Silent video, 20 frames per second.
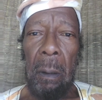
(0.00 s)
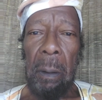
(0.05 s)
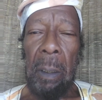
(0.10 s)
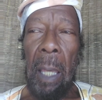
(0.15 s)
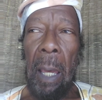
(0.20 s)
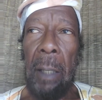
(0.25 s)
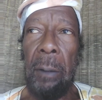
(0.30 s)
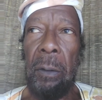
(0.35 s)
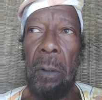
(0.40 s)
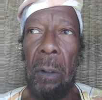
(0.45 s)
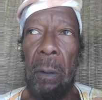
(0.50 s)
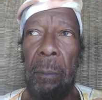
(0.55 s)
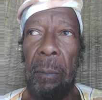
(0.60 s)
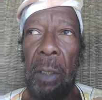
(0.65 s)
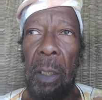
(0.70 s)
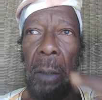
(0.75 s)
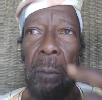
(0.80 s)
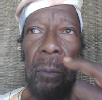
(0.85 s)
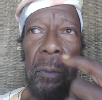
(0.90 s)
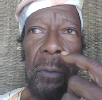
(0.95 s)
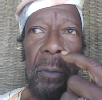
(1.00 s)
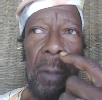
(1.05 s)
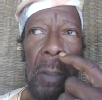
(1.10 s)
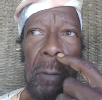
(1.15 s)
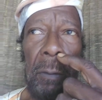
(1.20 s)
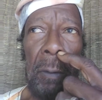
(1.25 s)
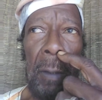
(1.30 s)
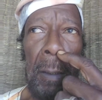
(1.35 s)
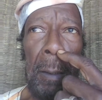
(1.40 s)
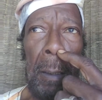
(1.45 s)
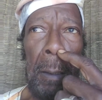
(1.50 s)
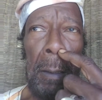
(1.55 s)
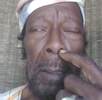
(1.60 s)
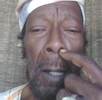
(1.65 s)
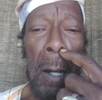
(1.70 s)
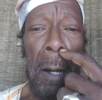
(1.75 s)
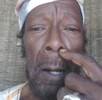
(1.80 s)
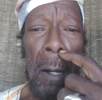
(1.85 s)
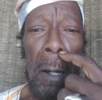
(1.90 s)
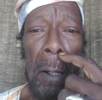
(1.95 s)
guy told me he was just in the
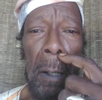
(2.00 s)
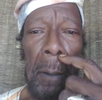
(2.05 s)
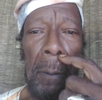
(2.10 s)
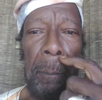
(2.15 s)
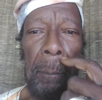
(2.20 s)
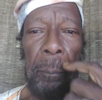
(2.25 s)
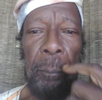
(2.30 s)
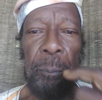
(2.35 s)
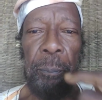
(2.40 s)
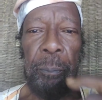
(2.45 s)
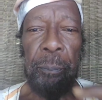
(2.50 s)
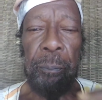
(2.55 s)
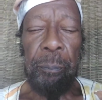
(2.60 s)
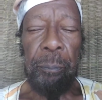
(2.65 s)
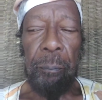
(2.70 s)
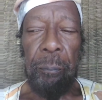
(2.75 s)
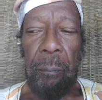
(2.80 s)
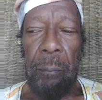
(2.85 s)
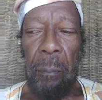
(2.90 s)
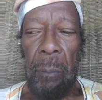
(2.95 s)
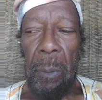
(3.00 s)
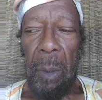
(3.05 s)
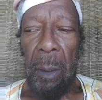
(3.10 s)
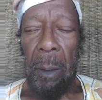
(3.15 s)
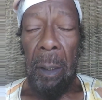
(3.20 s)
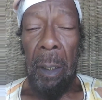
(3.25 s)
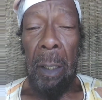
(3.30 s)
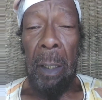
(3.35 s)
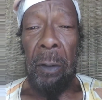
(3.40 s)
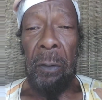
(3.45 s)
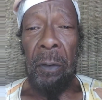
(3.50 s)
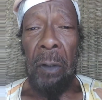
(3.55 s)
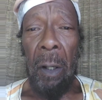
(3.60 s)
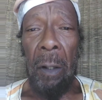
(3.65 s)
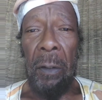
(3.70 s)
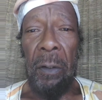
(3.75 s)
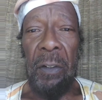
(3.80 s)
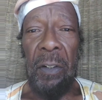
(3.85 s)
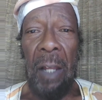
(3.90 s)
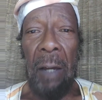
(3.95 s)
yard and
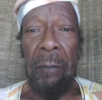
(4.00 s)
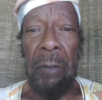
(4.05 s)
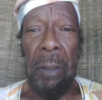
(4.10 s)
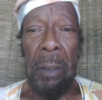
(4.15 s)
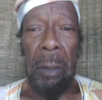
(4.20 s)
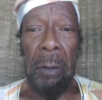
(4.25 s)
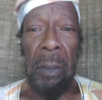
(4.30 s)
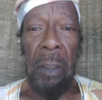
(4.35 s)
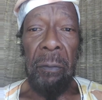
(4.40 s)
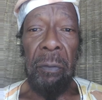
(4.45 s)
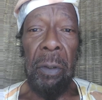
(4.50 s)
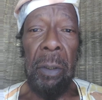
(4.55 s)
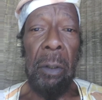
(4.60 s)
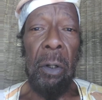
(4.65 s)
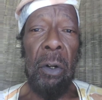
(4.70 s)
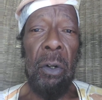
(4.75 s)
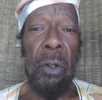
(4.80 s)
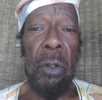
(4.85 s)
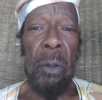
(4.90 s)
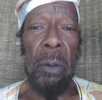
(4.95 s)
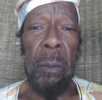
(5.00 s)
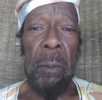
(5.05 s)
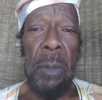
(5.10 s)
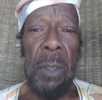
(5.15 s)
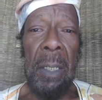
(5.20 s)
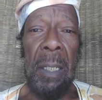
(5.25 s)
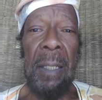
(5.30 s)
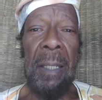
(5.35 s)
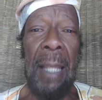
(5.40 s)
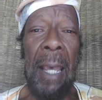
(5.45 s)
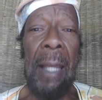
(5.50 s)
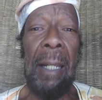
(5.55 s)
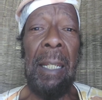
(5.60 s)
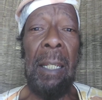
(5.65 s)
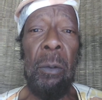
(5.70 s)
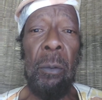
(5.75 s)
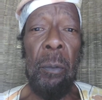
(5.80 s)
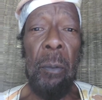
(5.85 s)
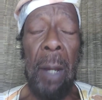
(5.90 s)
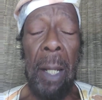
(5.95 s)
saw seven different herbs that
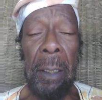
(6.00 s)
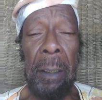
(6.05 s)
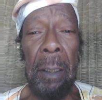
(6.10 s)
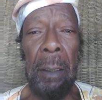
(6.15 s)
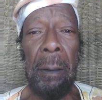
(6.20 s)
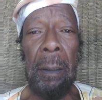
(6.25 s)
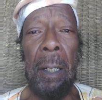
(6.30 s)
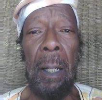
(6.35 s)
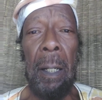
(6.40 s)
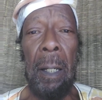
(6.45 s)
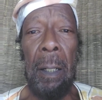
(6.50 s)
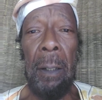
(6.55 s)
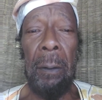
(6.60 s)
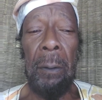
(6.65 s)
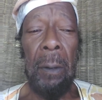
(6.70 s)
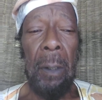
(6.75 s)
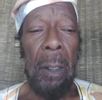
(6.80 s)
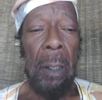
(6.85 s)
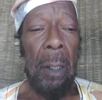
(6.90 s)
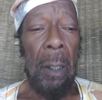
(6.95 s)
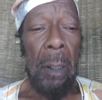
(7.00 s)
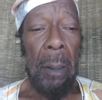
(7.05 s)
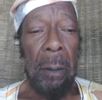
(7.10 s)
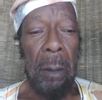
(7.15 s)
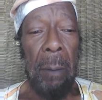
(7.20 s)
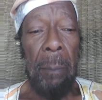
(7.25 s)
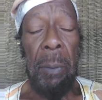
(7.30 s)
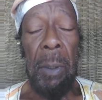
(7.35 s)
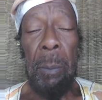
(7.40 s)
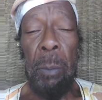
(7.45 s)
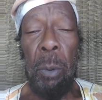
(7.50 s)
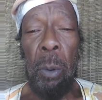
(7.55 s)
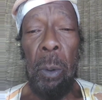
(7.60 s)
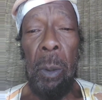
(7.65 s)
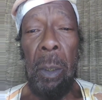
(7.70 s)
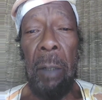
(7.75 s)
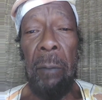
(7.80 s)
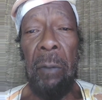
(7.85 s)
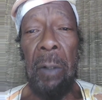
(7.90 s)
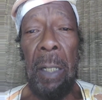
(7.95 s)
he recognized. The people who
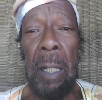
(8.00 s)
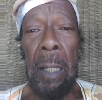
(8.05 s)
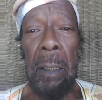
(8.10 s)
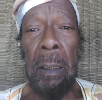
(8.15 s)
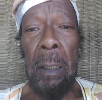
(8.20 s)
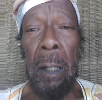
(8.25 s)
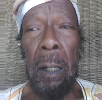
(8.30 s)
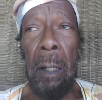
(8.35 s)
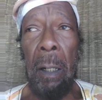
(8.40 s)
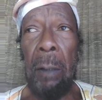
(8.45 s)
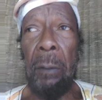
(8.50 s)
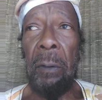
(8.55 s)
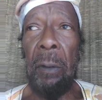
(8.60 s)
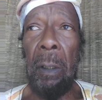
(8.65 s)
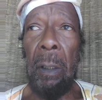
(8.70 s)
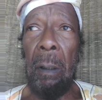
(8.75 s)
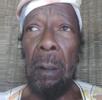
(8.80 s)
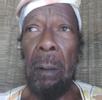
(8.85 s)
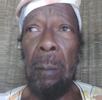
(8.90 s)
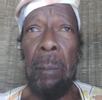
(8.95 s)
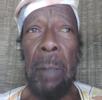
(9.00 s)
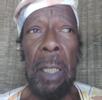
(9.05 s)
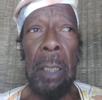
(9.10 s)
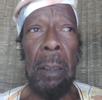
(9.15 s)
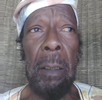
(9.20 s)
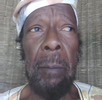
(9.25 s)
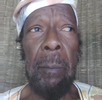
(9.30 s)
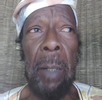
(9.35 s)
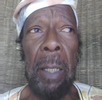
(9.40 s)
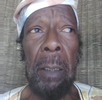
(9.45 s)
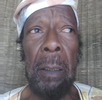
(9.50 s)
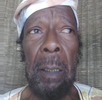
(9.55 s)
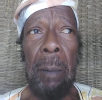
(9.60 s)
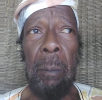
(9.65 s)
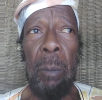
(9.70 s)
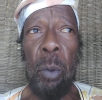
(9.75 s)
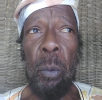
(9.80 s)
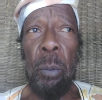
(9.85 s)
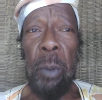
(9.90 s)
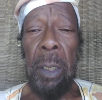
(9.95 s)
live in that yard say, oh man, them ain't
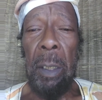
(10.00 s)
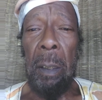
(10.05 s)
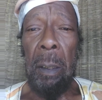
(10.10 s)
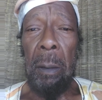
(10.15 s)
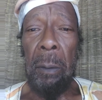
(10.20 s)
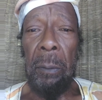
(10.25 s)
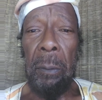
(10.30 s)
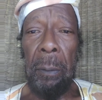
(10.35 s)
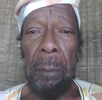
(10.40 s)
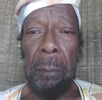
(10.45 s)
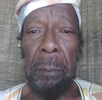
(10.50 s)
nothing but weeds.